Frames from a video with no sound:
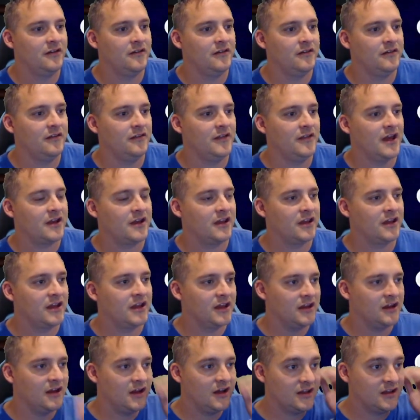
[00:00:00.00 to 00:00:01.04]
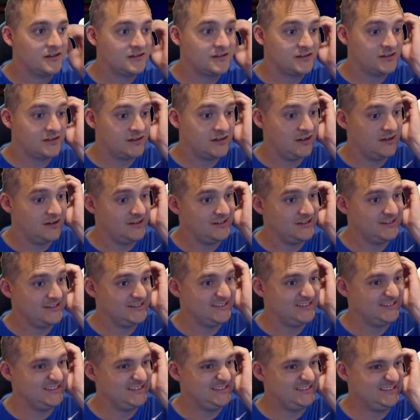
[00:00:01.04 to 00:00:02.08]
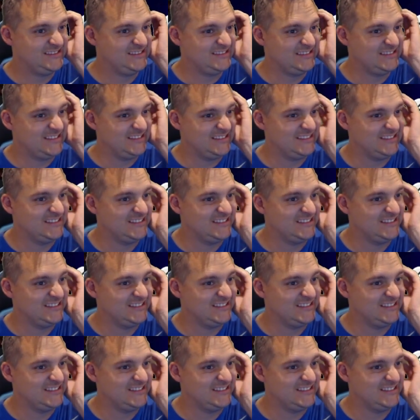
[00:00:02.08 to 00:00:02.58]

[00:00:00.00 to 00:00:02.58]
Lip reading: That can get us... Oh.